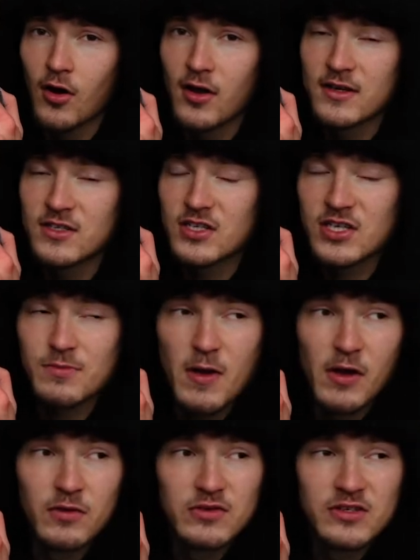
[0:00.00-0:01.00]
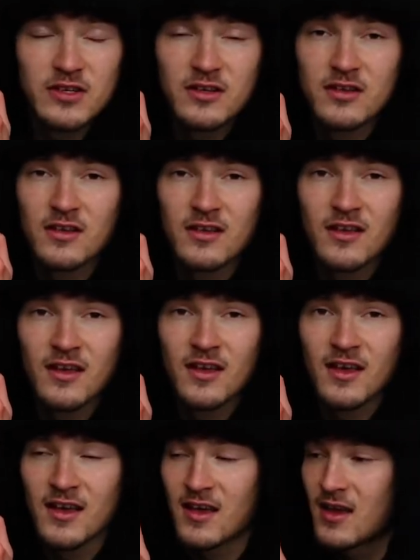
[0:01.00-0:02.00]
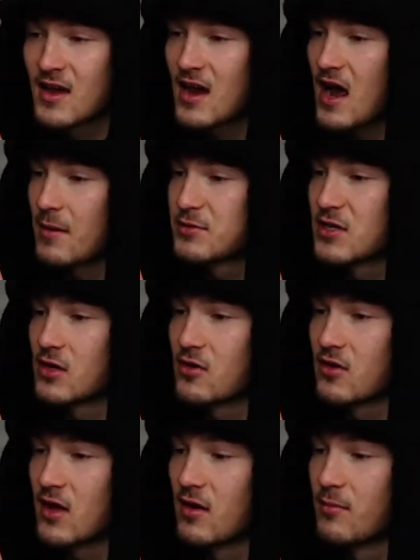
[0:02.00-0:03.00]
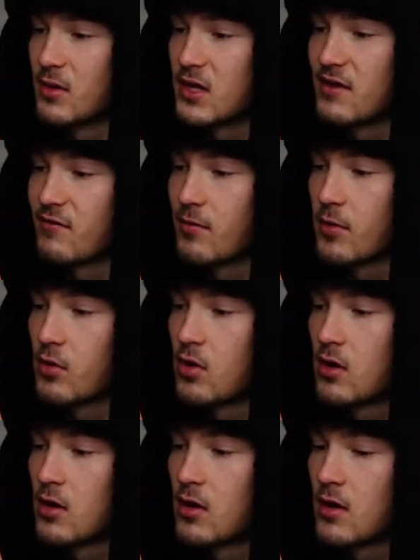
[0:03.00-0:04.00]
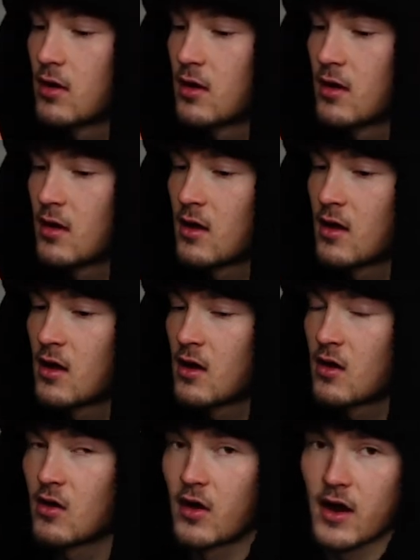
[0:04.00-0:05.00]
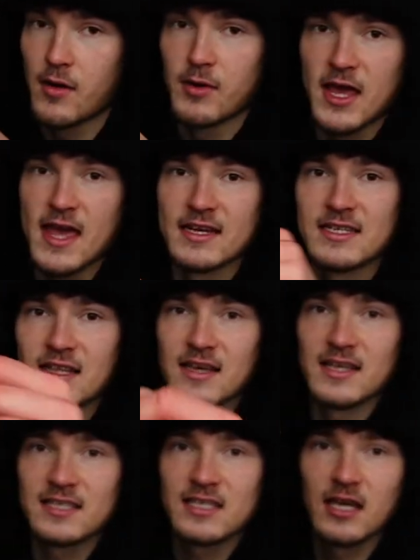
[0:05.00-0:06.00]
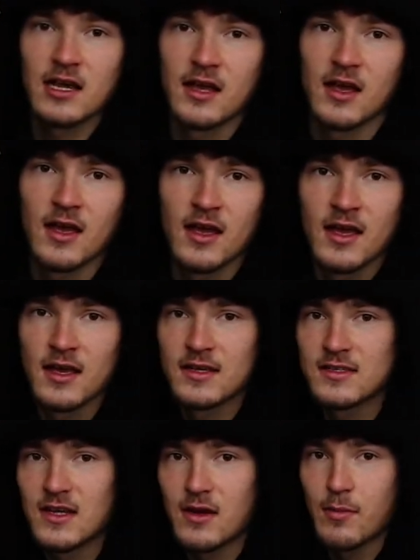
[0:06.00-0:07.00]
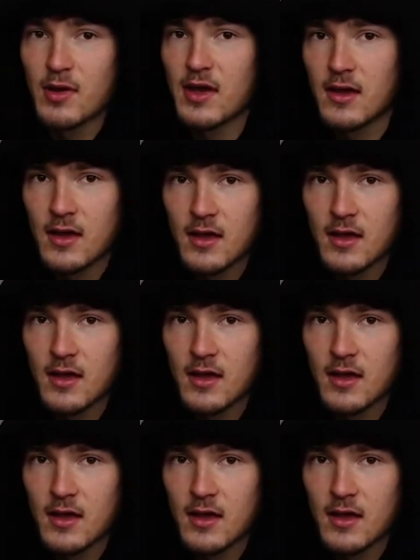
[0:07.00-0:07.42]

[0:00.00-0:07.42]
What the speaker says: it just smells absolutely unbelievable. Alright, I'm gonna get into this. See you in a bit.